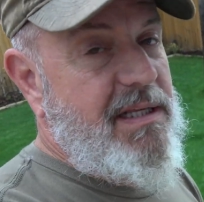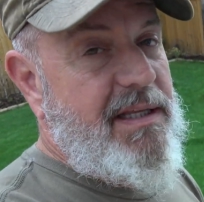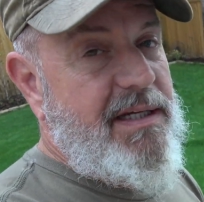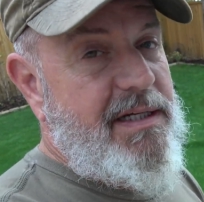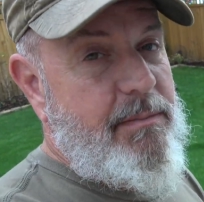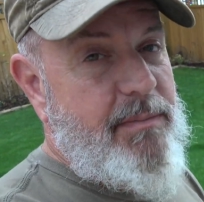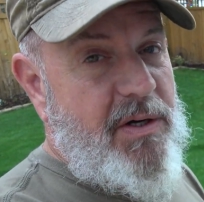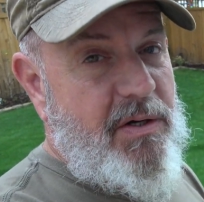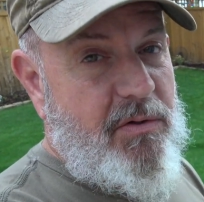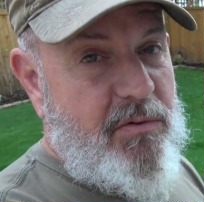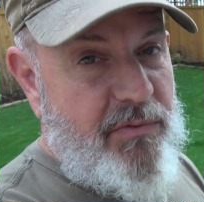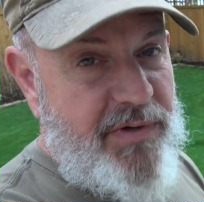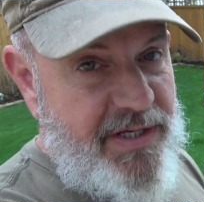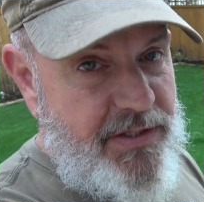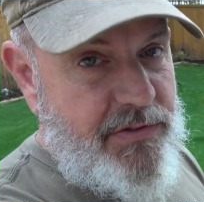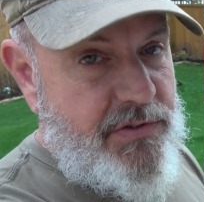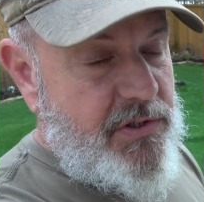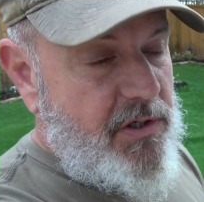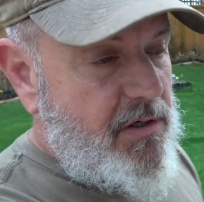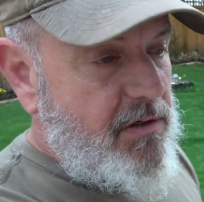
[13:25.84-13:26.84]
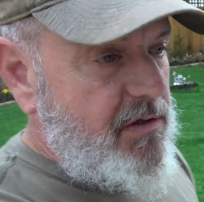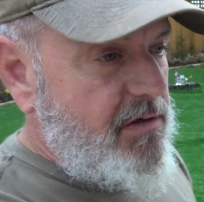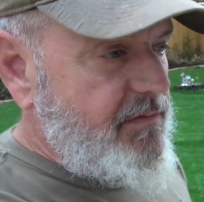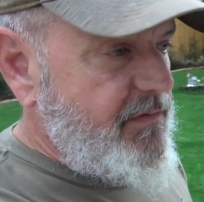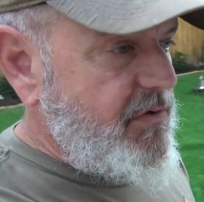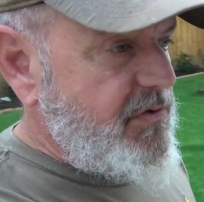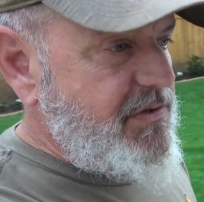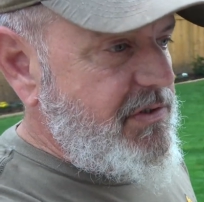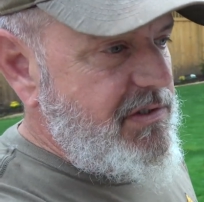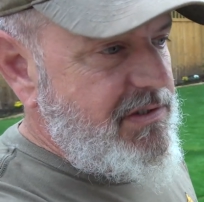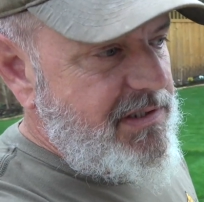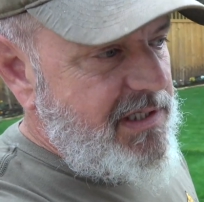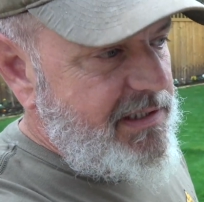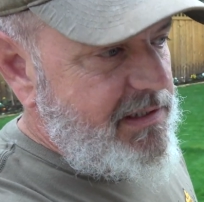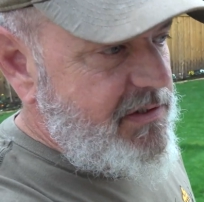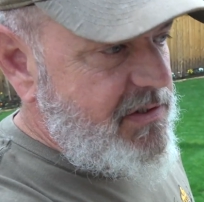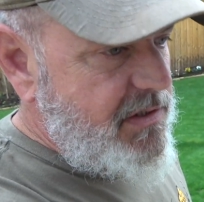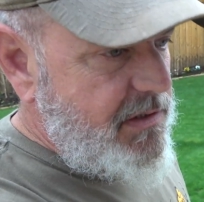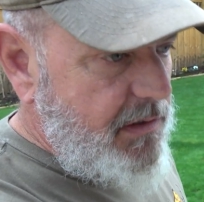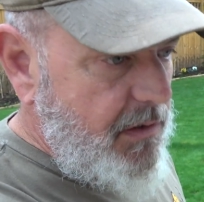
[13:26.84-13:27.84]
I like about green shocker versus
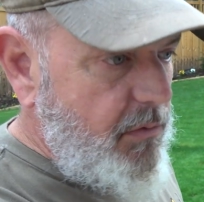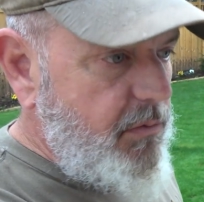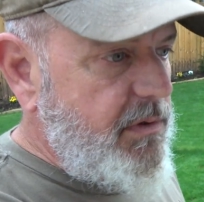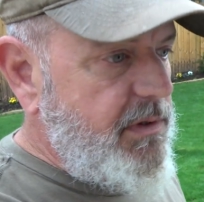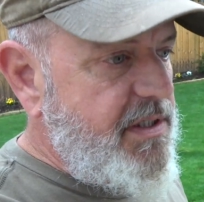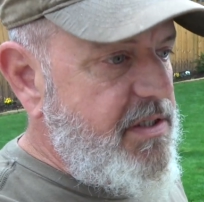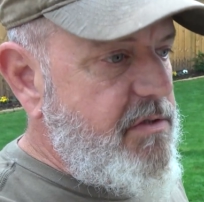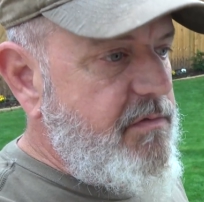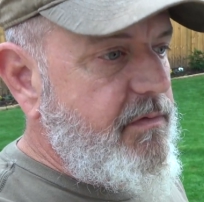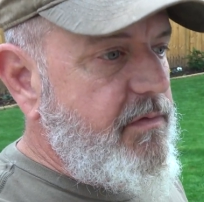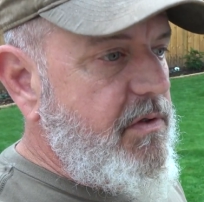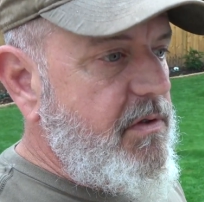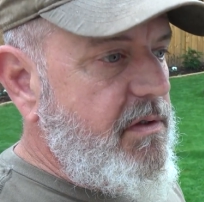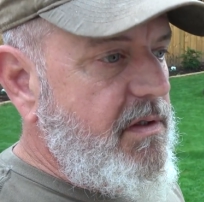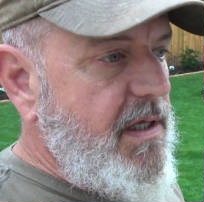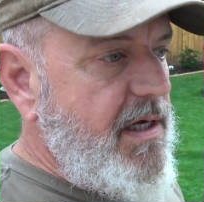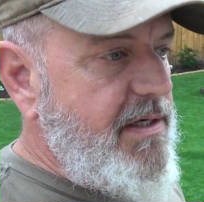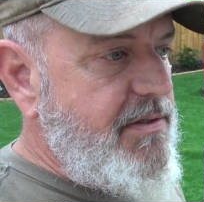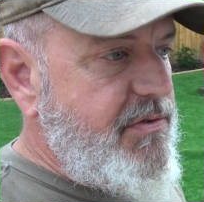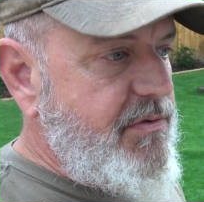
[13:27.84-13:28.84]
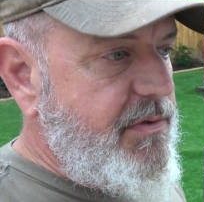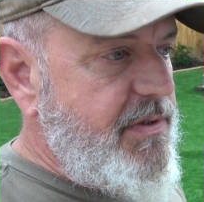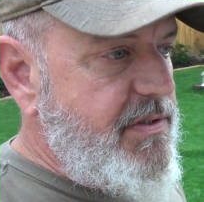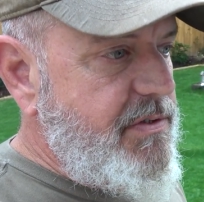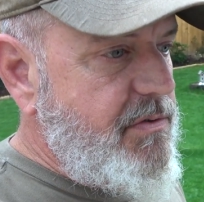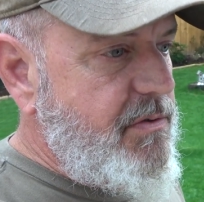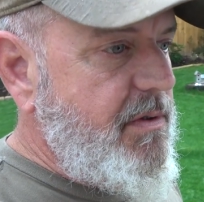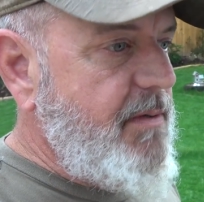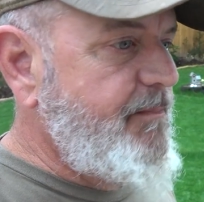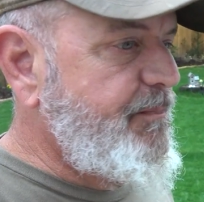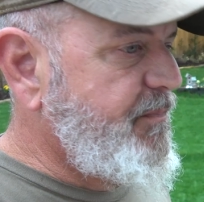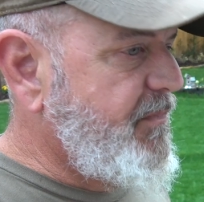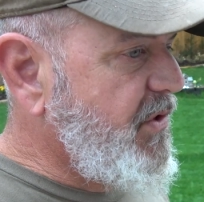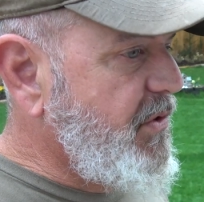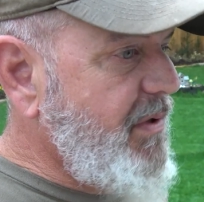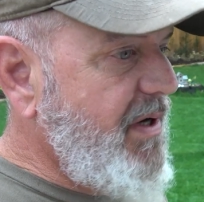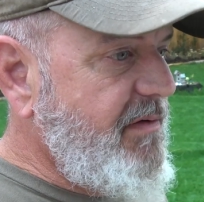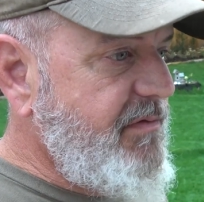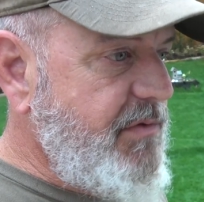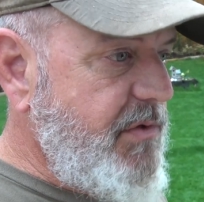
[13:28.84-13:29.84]
like a slow-release fertilizer is
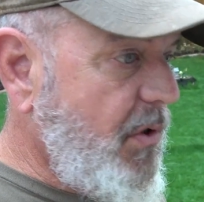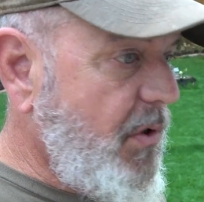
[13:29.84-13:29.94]
you have